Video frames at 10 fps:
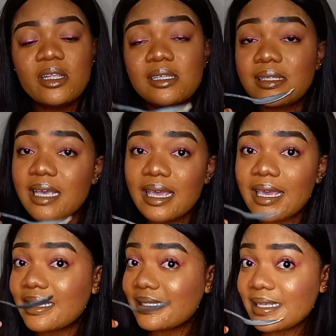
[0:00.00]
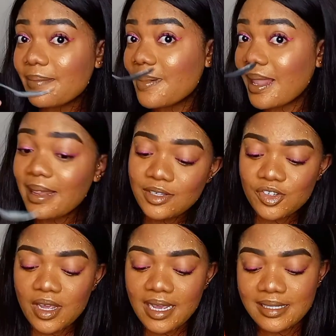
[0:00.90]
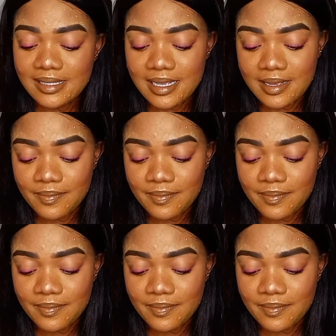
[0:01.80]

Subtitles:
to take a sip and let you guys see.